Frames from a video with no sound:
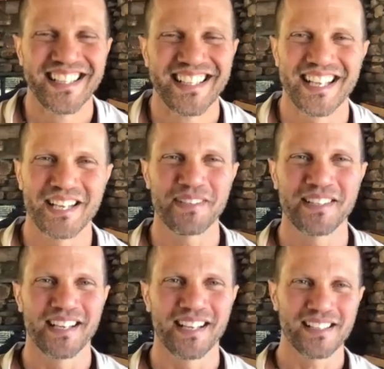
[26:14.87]

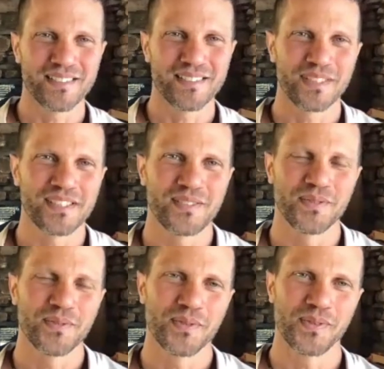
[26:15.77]
Anybody else wants
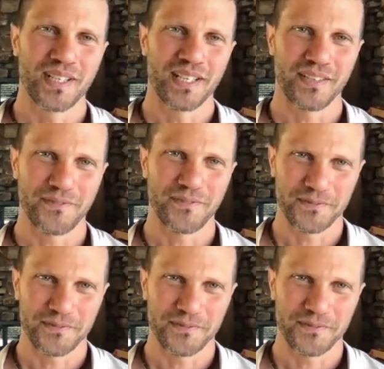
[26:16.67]
to kind of